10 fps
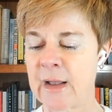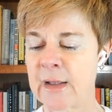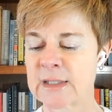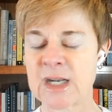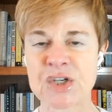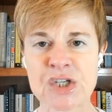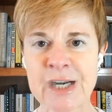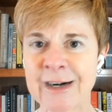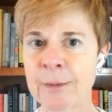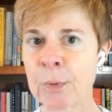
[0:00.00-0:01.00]
Such
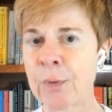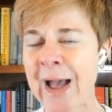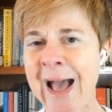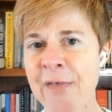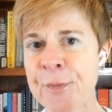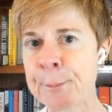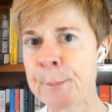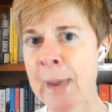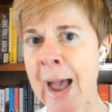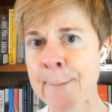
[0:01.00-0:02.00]
terrible
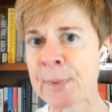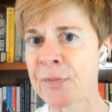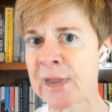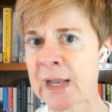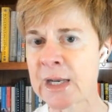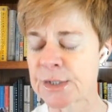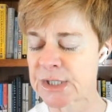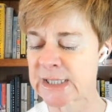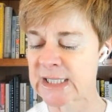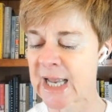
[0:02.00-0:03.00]
apathy,
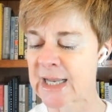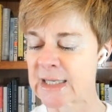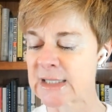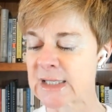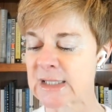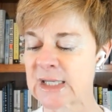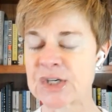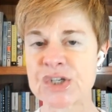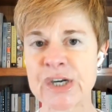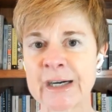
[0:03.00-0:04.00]
she says.
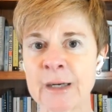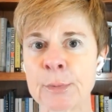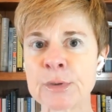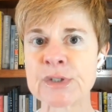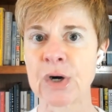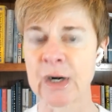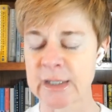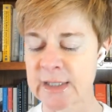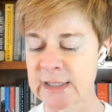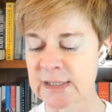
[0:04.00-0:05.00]
Such terrible
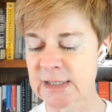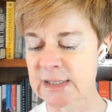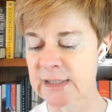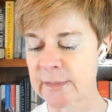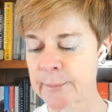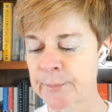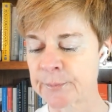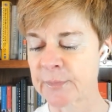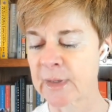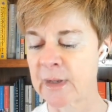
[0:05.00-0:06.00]
darkness.
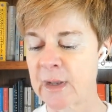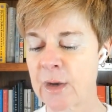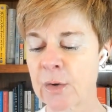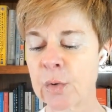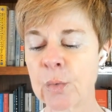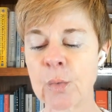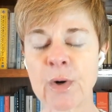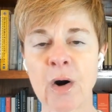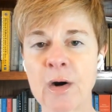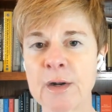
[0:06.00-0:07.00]

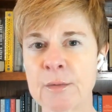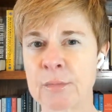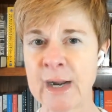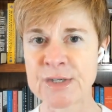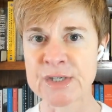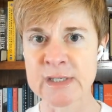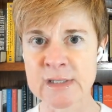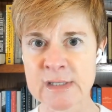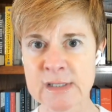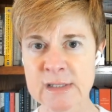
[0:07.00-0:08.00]
Cold-hearted
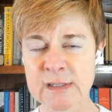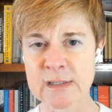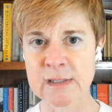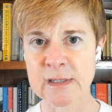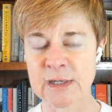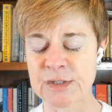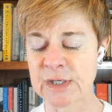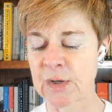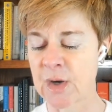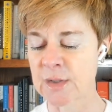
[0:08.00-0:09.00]
wretches, she
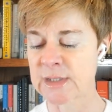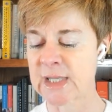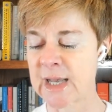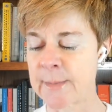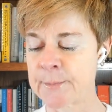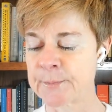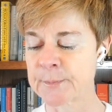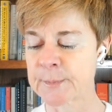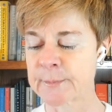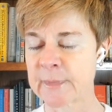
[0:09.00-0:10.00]
calls them.
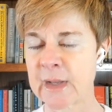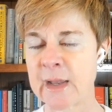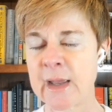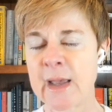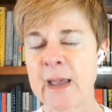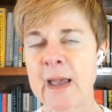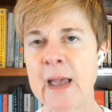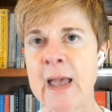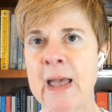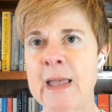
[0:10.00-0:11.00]

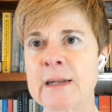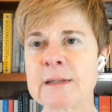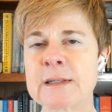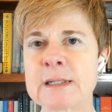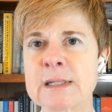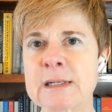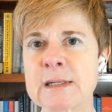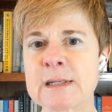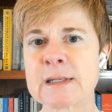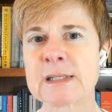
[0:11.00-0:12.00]
And
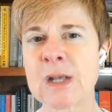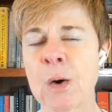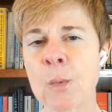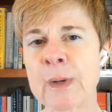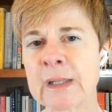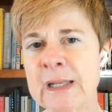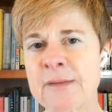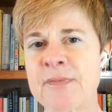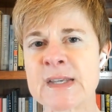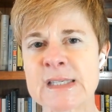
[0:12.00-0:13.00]
so we
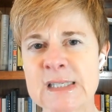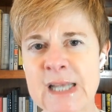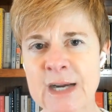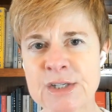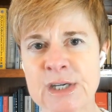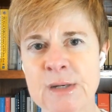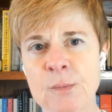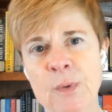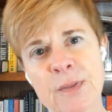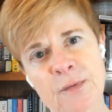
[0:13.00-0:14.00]
leave this
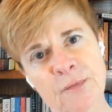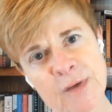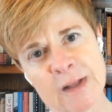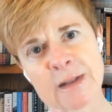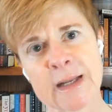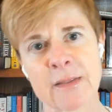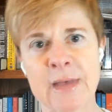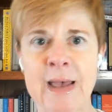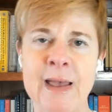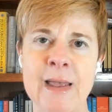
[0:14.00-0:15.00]
section with a feeling
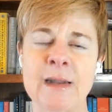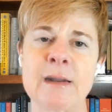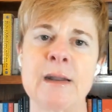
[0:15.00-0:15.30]
that